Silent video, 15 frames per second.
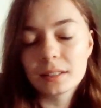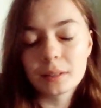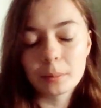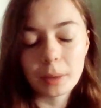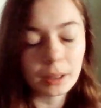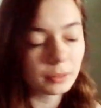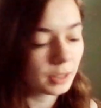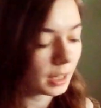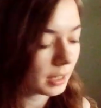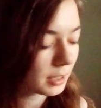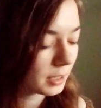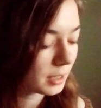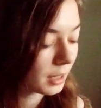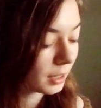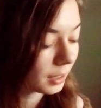about
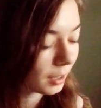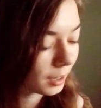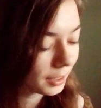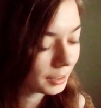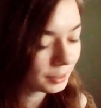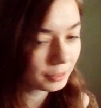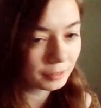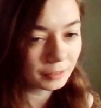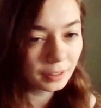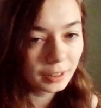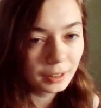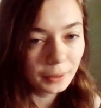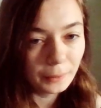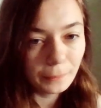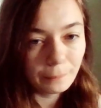taste, kind of
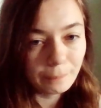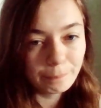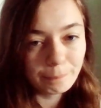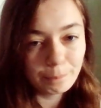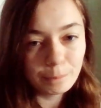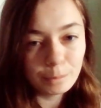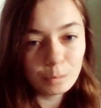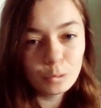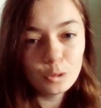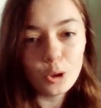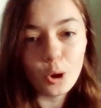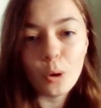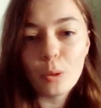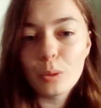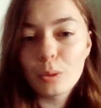
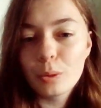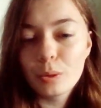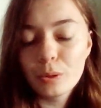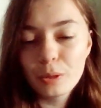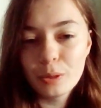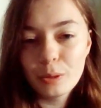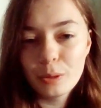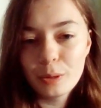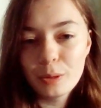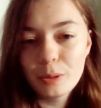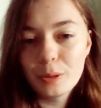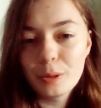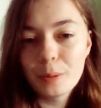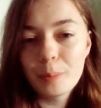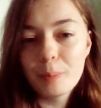not
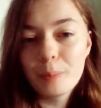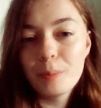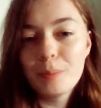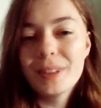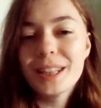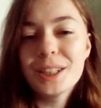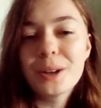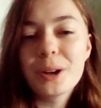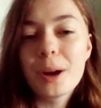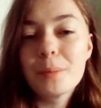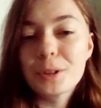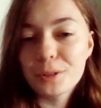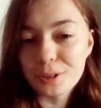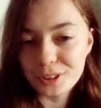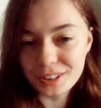the, they don't come
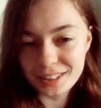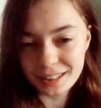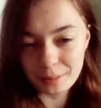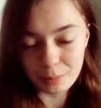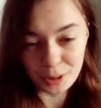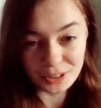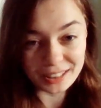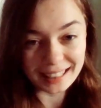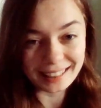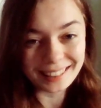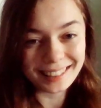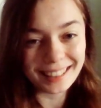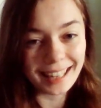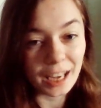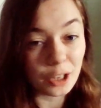across the most
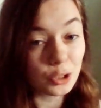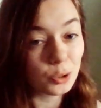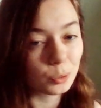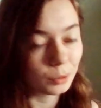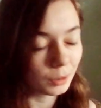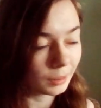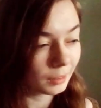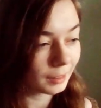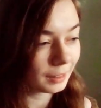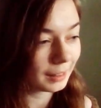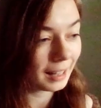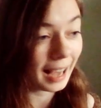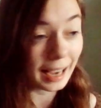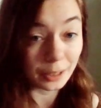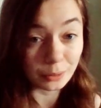intellectual
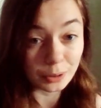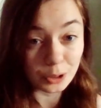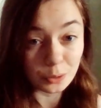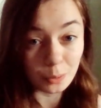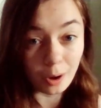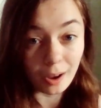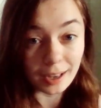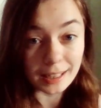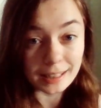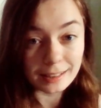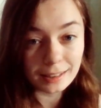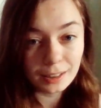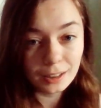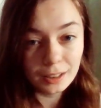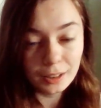
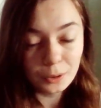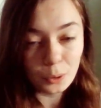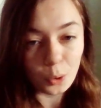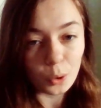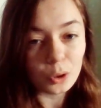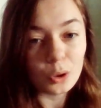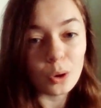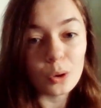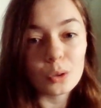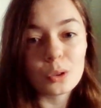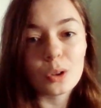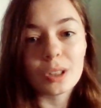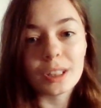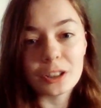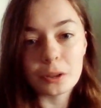language-wise or
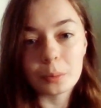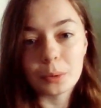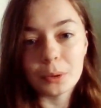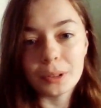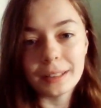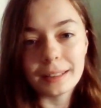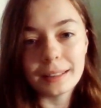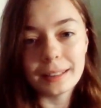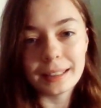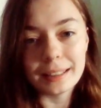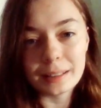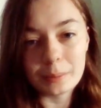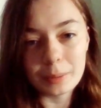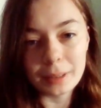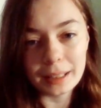knowledgeable.
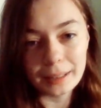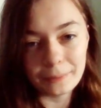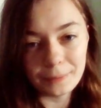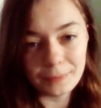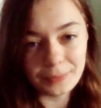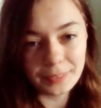It's a bit